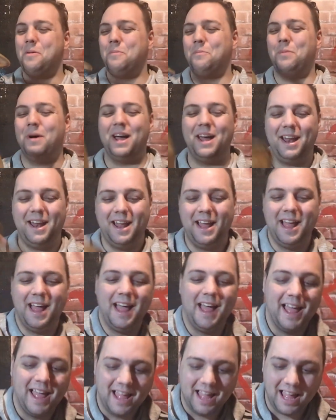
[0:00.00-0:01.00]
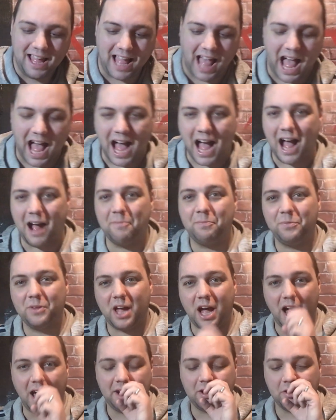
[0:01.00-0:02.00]
but
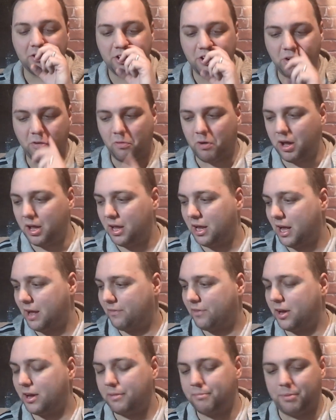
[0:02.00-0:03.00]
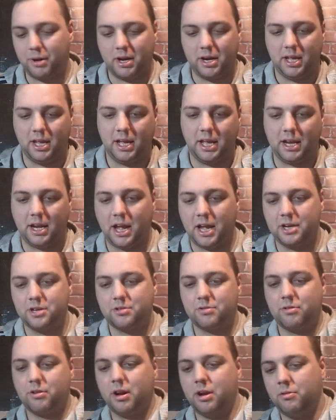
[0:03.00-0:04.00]
I don't know what. I've got a buddy, and
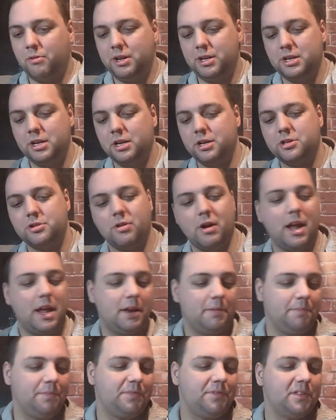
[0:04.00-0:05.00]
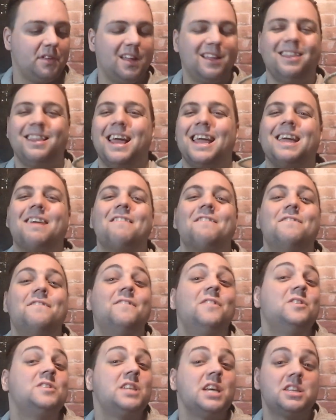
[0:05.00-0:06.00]
we did a trade like
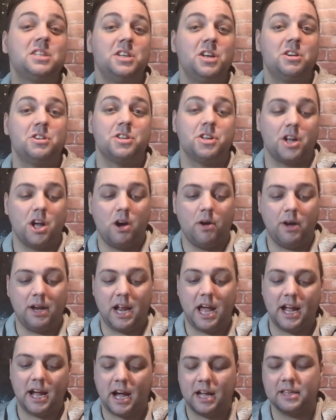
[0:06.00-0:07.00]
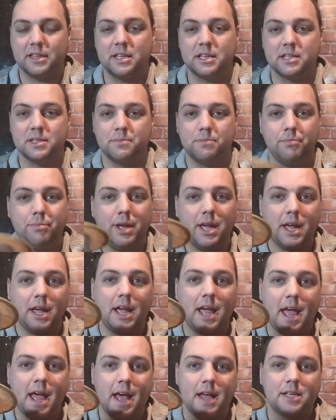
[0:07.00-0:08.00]
6 years ago, and I got this
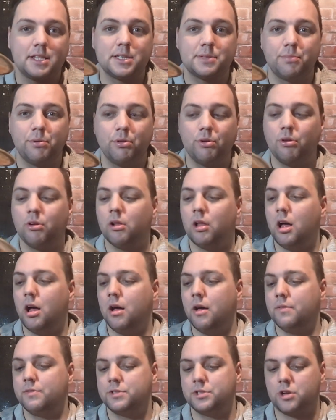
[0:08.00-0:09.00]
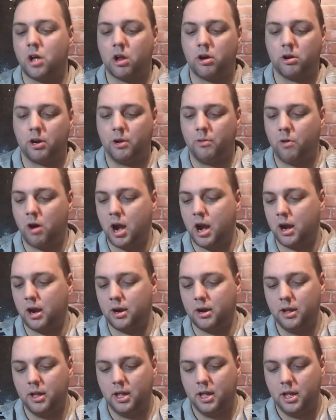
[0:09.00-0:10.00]
big-ass spool of soldering
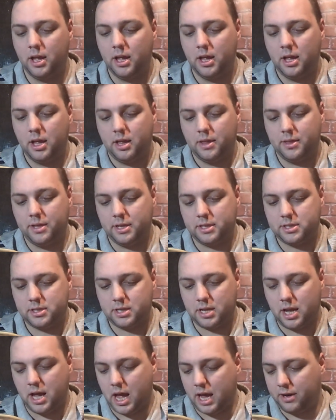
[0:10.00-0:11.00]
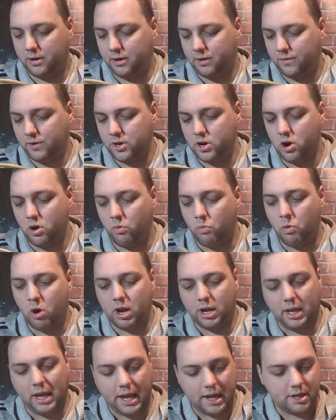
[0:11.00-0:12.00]
wire. I don't even know
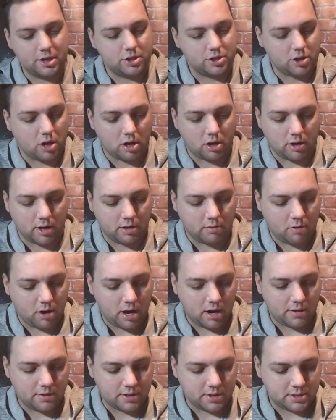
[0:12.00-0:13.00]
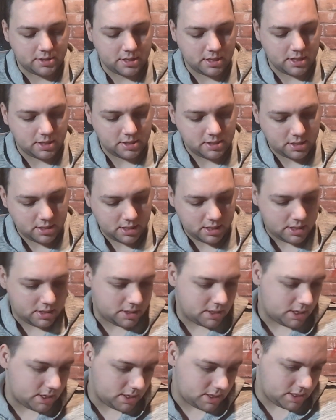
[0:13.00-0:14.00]
what gauge soldering wire this is. Is
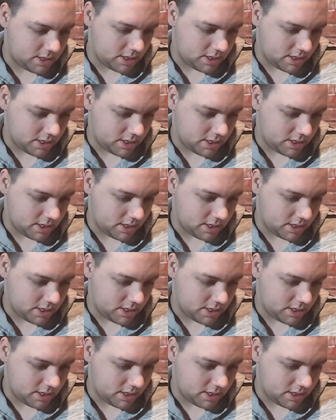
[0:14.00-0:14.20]
it?